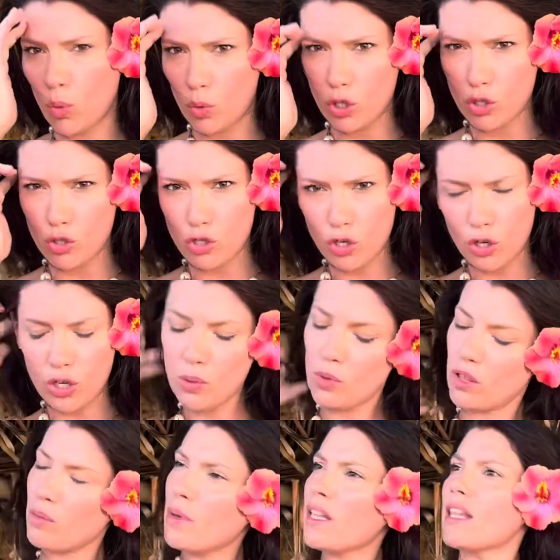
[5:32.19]
Will you journey
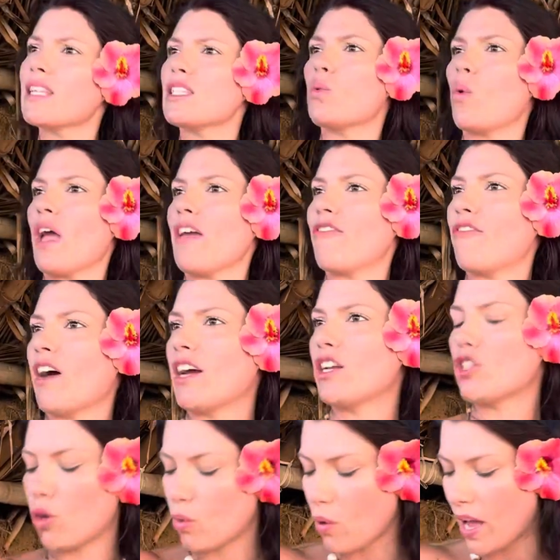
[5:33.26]
with me? Let's
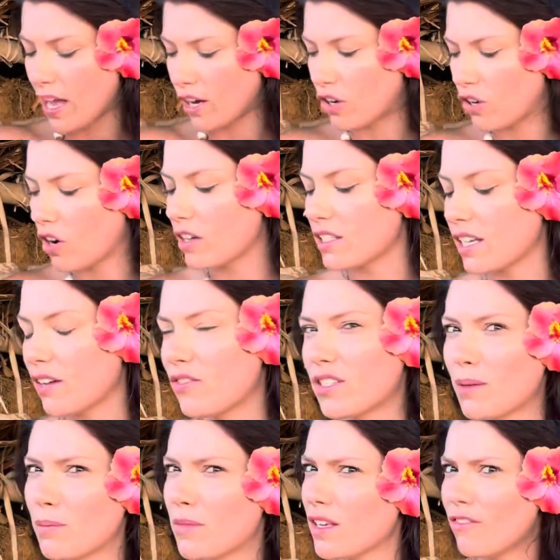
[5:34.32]
find our way across. I have
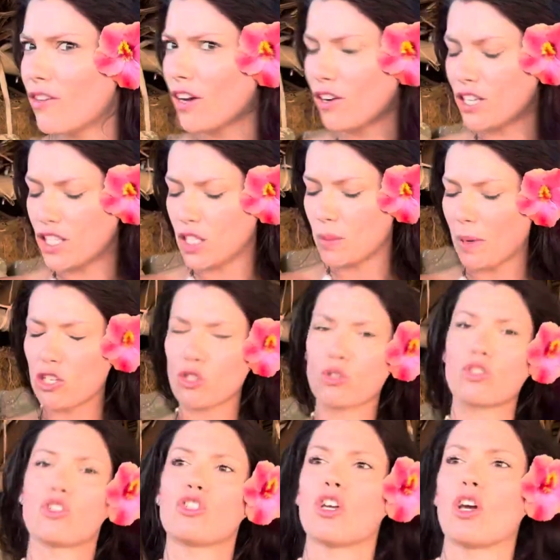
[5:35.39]
something very special
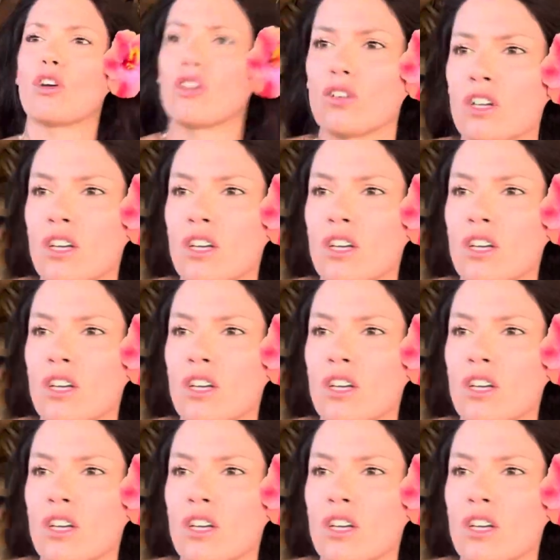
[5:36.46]
to show you.